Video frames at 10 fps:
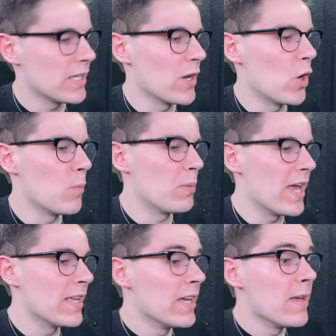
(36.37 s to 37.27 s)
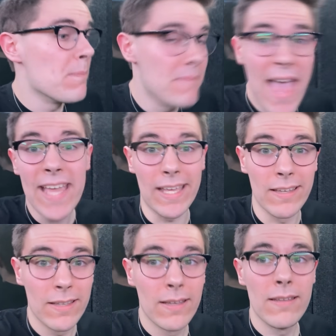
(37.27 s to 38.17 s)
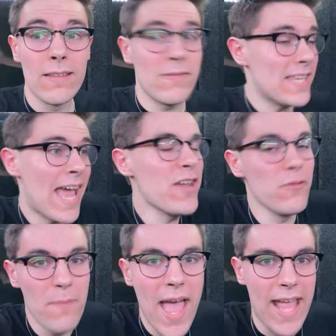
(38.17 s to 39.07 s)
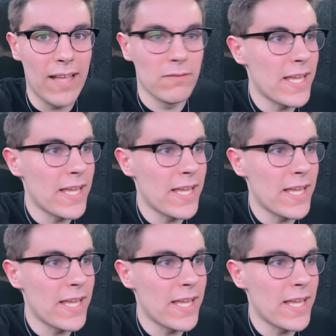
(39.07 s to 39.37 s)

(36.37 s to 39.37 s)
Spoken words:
you know, but May, the end of May,